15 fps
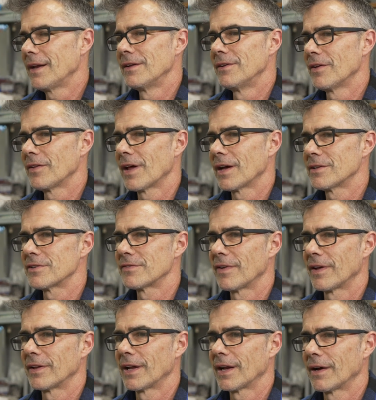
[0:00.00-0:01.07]
didn't know that. I just
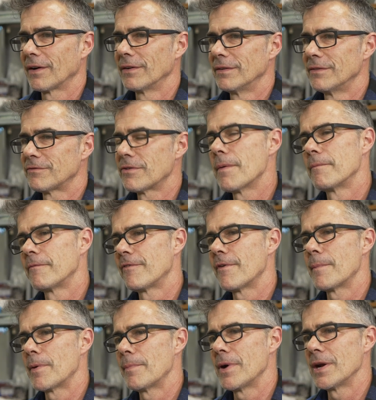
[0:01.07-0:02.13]
found that out
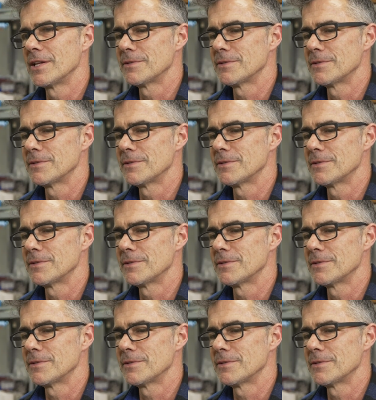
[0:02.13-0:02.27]
from our buddy